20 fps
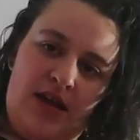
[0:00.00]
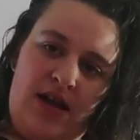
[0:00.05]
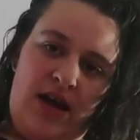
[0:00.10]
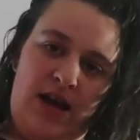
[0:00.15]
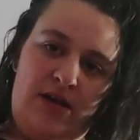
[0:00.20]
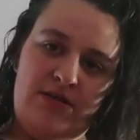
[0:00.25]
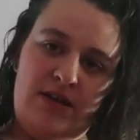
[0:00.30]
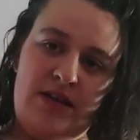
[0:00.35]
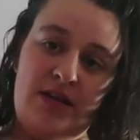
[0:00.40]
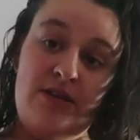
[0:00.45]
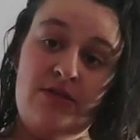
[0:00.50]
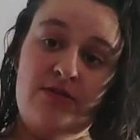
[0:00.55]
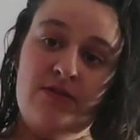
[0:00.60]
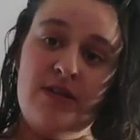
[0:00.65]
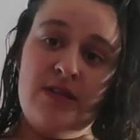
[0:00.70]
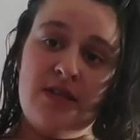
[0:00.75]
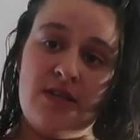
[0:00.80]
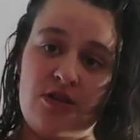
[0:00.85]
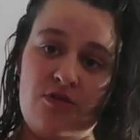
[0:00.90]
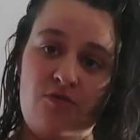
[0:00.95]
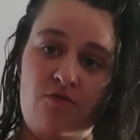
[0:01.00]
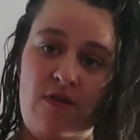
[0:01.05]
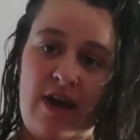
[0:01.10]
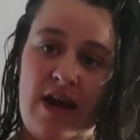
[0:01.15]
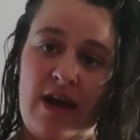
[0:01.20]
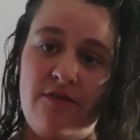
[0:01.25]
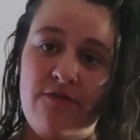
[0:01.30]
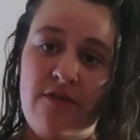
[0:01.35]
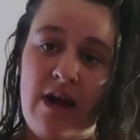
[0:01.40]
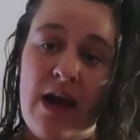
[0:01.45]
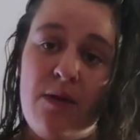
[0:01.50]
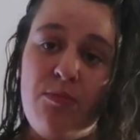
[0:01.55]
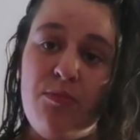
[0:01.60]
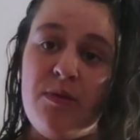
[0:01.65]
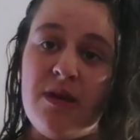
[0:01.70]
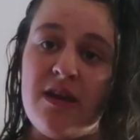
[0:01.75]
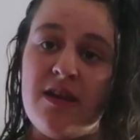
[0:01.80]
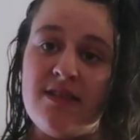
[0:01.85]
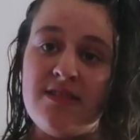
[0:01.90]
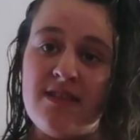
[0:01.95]
I'm gonna use saran wrap
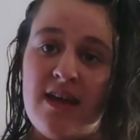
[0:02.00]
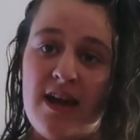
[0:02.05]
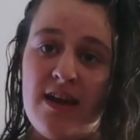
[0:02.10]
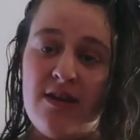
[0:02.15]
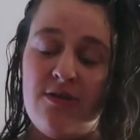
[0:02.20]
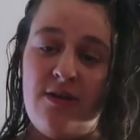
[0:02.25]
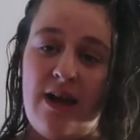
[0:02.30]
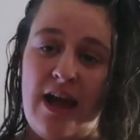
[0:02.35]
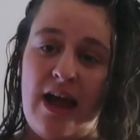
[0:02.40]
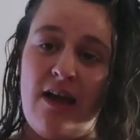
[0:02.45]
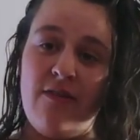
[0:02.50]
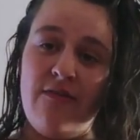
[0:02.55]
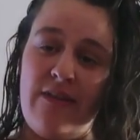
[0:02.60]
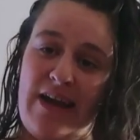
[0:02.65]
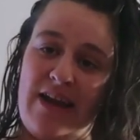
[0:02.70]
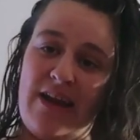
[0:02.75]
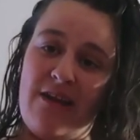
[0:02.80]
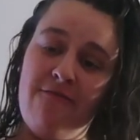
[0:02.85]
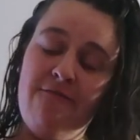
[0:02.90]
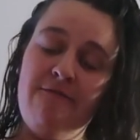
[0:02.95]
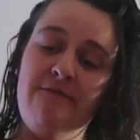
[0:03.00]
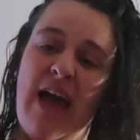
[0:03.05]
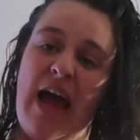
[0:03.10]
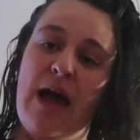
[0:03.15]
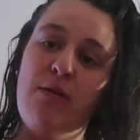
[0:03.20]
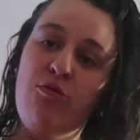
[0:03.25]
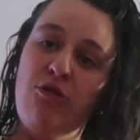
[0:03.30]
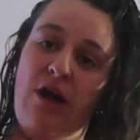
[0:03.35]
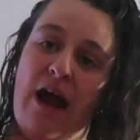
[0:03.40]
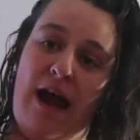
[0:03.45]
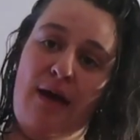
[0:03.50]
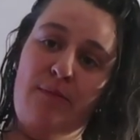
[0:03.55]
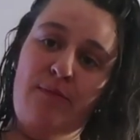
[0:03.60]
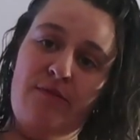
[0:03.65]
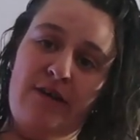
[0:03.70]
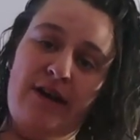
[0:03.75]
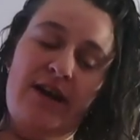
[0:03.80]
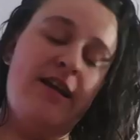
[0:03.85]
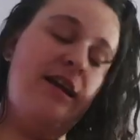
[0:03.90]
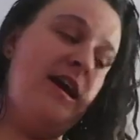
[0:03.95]
because I don't have any fab wrap
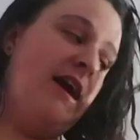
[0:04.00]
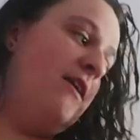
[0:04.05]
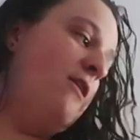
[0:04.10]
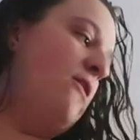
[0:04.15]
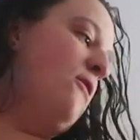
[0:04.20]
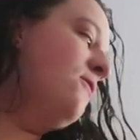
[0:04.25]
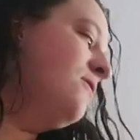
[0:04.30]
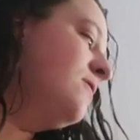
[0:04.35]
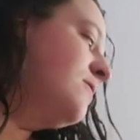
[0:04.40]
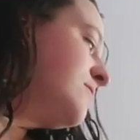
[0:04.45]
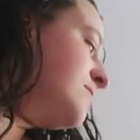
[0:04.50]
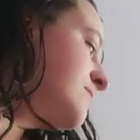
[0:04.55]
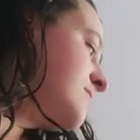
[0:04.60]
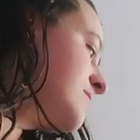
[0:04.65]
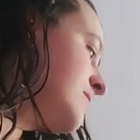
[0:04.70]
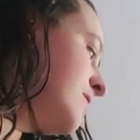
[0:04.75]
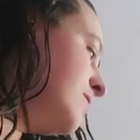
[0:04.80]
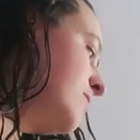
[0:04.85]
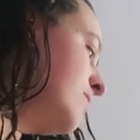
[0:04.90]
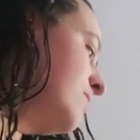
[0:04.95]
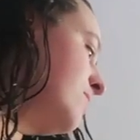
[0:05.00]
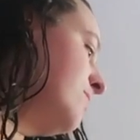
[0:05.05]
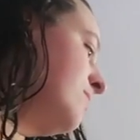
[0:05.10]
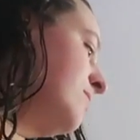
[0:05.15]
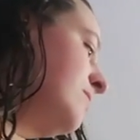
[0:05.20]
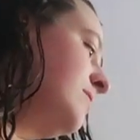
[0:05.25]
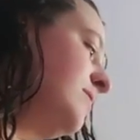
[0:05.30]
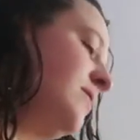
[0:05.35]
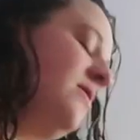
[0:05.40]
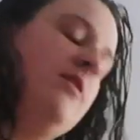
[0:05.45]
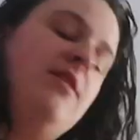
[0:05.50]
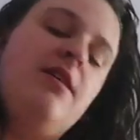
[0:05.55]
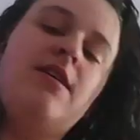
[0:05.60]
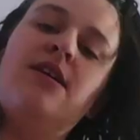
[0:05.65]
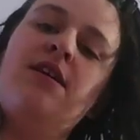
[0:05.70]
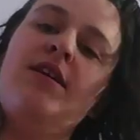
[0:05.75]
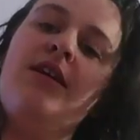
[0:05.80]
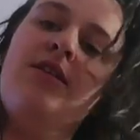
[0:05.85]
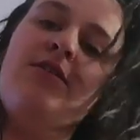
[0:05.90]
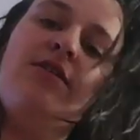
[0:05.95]
right now. So
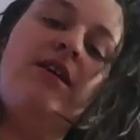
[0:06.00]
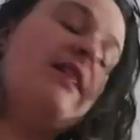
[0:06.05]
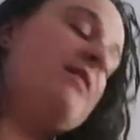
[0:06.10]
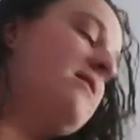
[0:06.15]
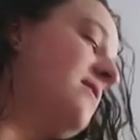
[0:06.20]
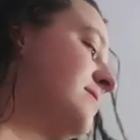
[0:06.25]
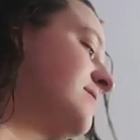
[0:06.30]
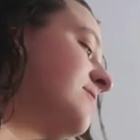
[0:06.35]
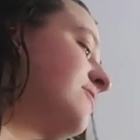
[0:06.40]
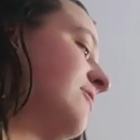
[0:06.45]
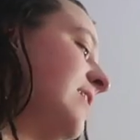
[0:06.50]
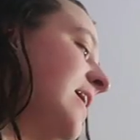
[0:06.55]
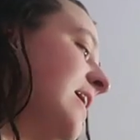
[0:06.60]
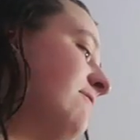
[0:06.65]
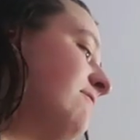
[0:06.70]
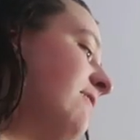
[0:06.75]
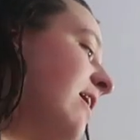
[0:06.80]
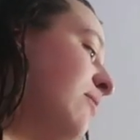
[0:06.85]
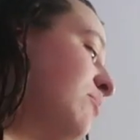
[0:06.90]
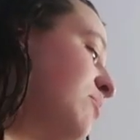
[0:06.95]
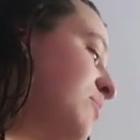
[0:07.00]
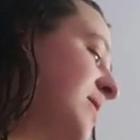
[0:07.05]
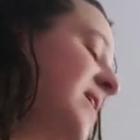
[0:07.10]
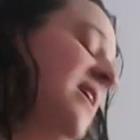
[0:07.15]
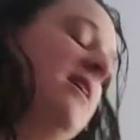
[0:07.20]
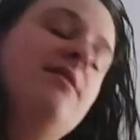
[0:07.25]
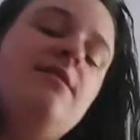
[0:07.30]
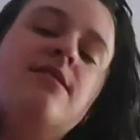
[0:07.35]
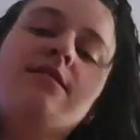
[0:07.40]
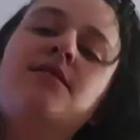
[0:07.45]
can you get the saran wrap, please?